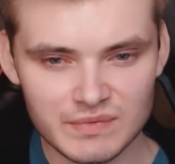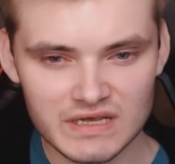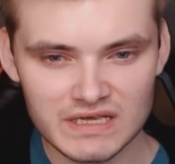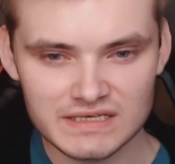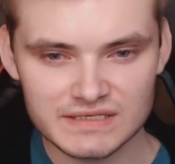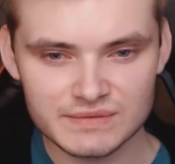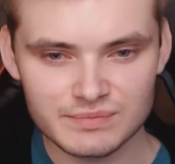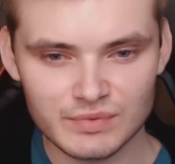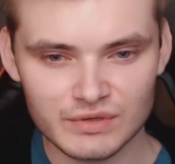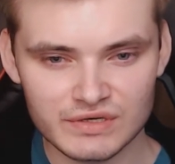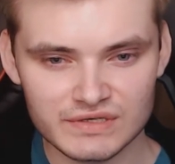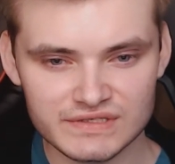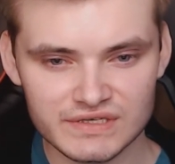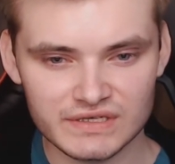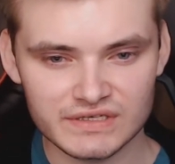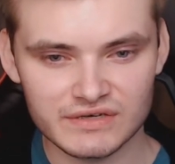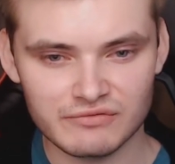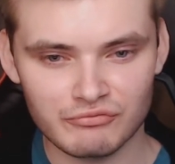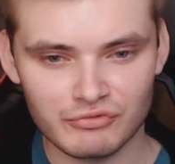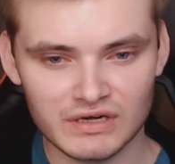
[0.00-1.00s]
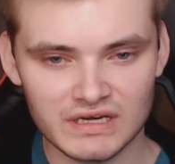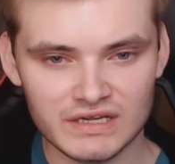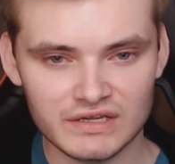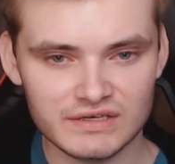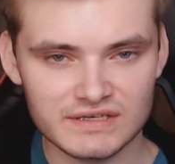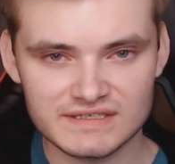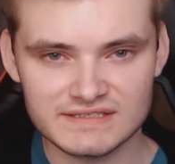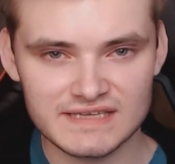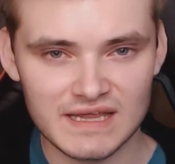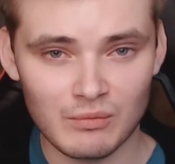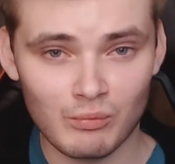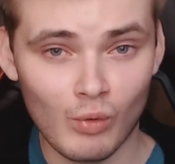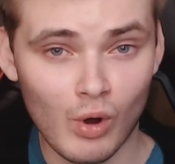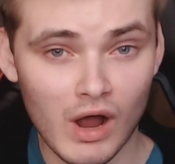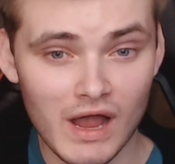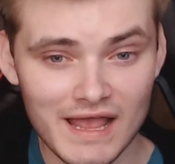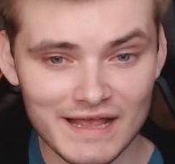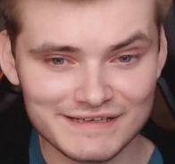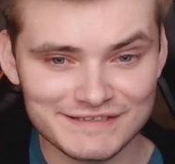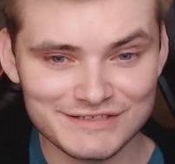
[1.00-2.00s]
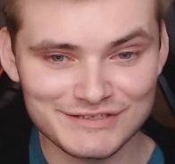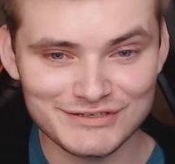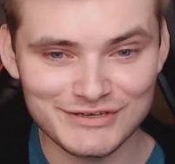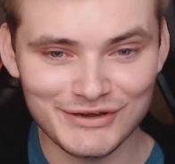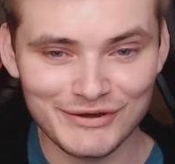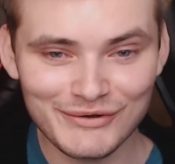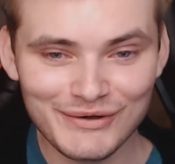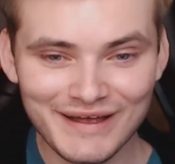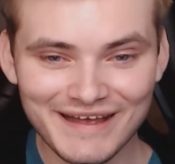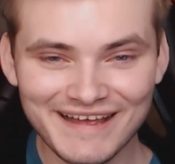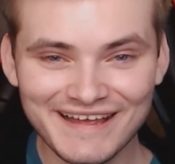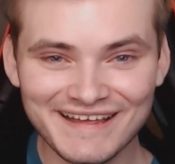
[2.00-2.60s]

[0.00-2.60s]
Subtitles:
bit because I didn't really understand what I had to do.